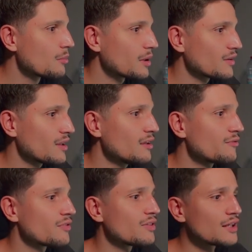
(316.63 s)
But
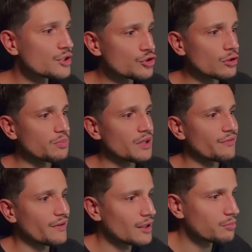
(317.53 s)
if this should be a
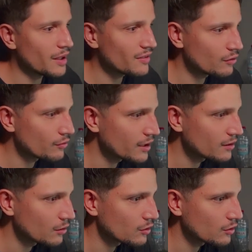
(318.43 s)
valid pattern right now